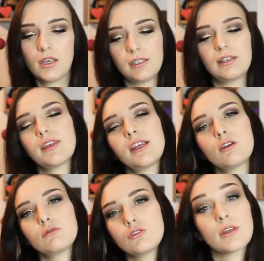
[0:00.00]
and if they
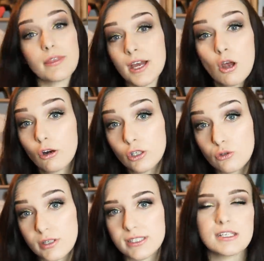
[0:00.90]
don't do that, they're not good
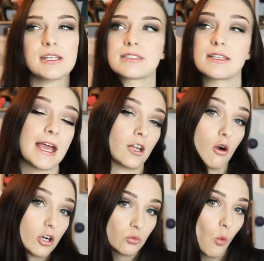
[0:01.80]
Christians, and they're
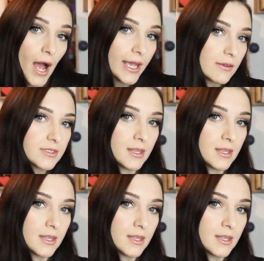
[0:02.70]
not good wives,